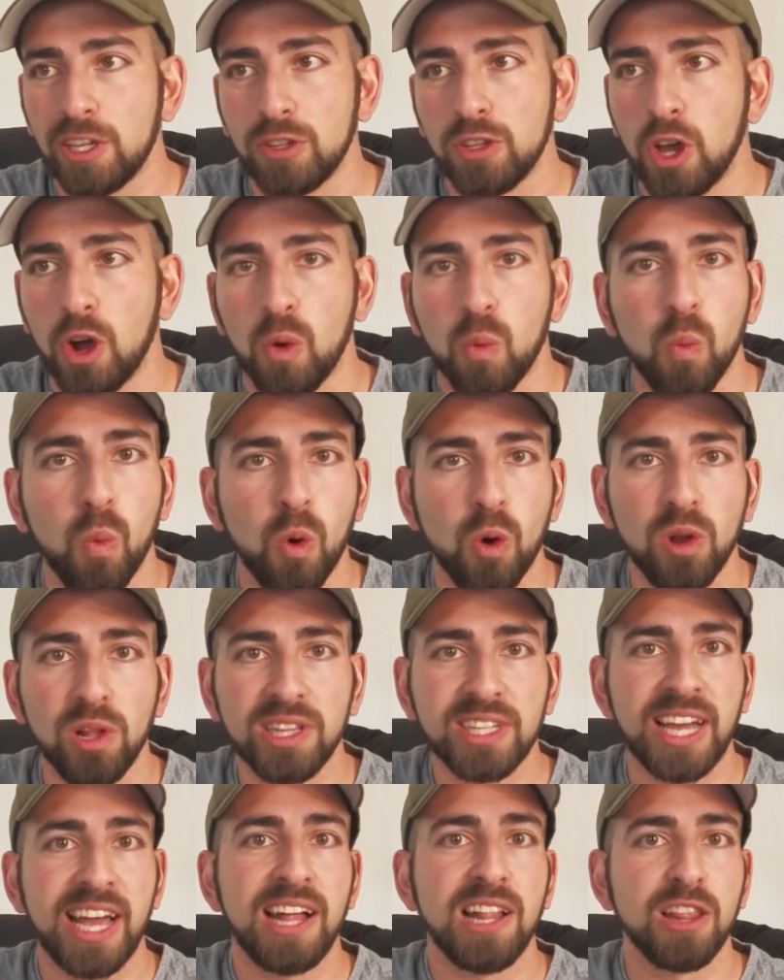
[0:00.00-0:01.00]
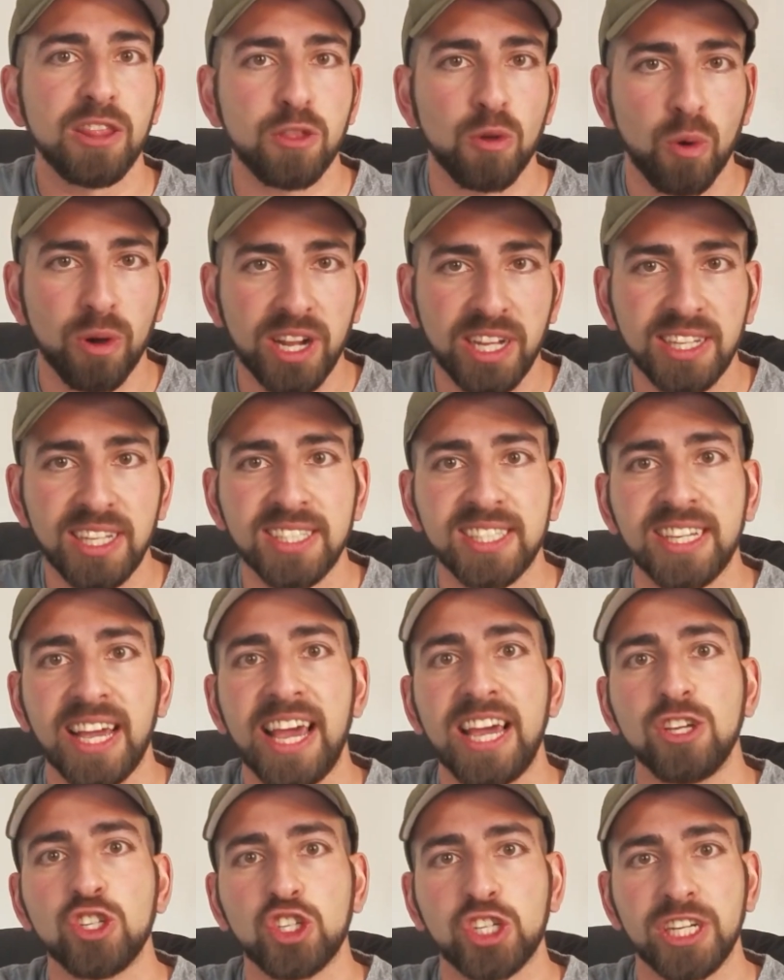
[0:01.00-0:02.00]
you know, World Health
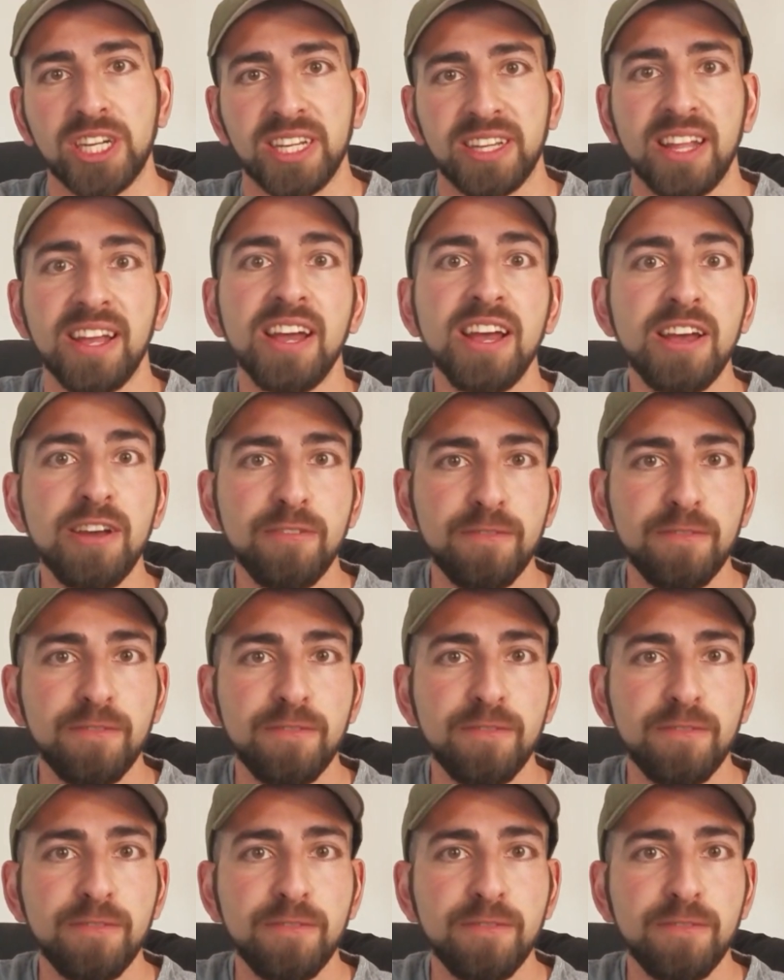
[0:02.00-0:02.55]
Organization